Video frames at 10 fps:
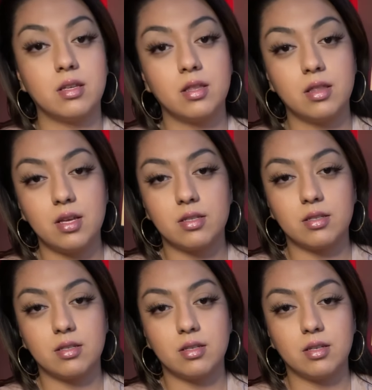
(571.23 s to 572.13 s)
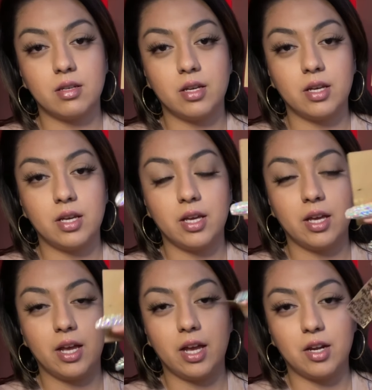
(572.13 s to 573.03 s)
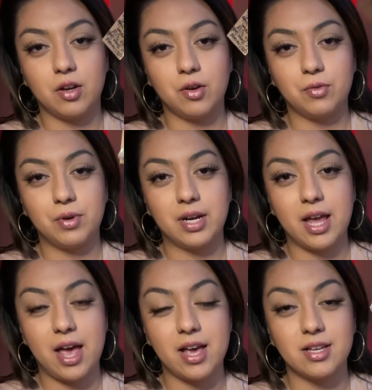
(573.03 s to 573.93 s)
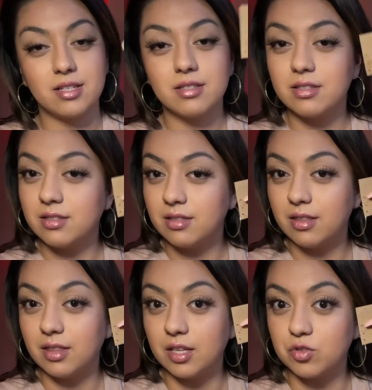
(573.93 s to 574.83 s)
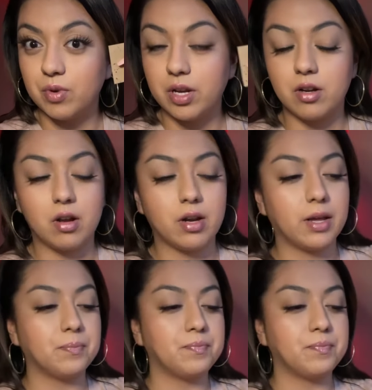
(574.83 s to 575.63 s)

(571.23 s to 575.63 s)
this, and it already has things written on it.